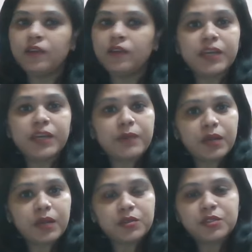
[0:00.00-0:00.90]
We are
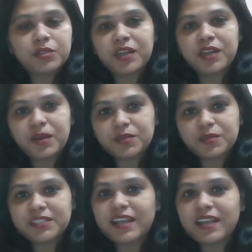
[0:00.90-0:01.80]
proud to
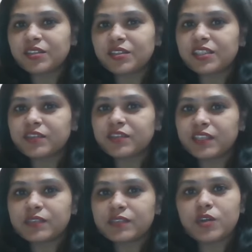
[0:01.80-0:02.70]
announce that Dr.
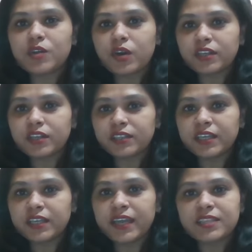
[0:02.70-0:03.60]
Kavita was
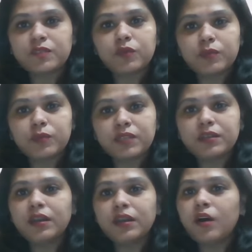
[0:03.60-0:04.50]
honored as the
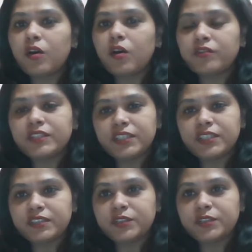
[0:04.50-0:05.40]
Woman of the
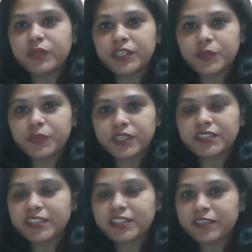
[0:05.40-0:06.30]
Year
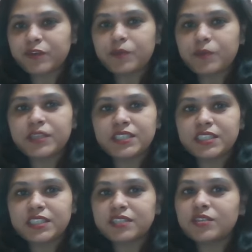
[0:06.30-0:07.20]
2023 from
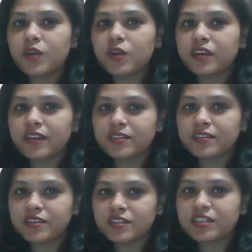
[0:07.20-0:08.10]
prestigious
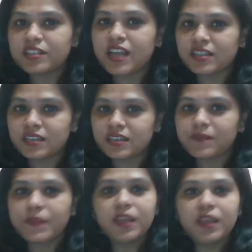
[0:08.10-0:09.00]
organization
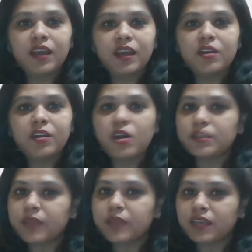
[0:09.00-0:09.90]
NATA,
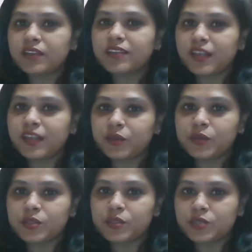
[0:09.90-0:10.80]
North American
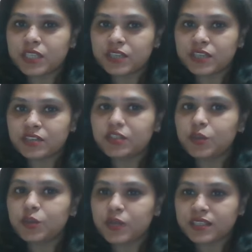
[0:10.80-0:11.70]
Telugu
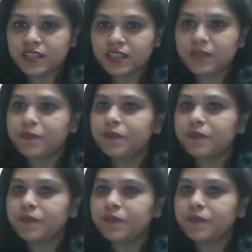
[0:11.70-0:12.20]
Association, USA.